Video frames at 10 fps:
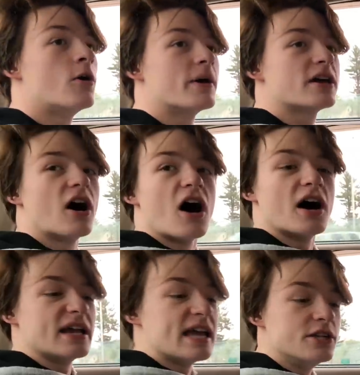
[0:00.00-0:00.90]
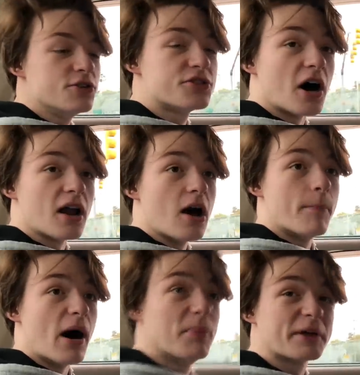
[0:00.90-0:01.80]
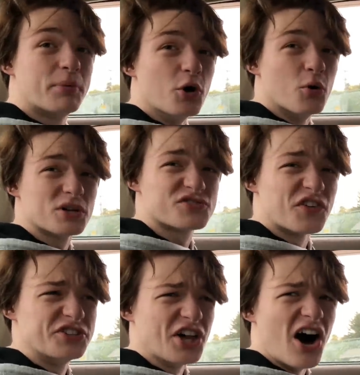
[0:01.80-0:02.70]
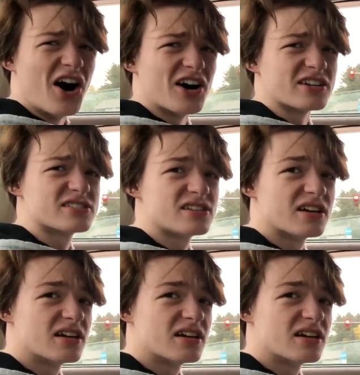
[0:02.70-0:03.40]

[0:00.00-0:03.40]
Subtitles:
Oh my god. And you thought a public pool was for dogs.